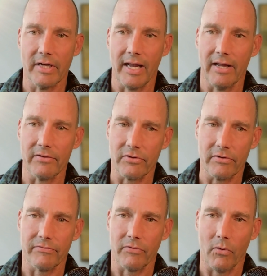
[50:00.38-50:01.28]
answer
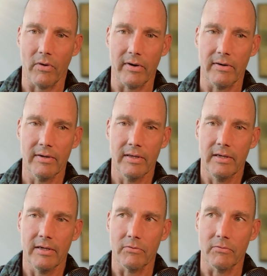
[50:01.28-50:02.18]
for
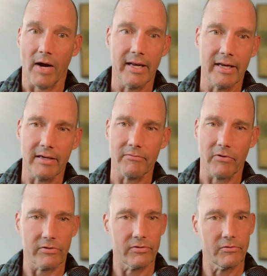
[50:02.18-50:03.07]
writing
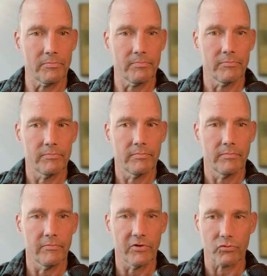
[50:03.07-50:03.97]
versus
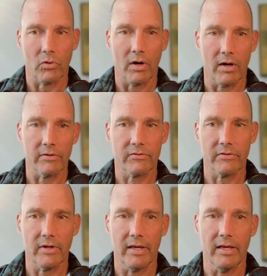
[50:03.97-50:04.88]
visual arts,
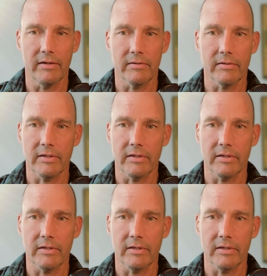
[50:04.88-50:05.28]
and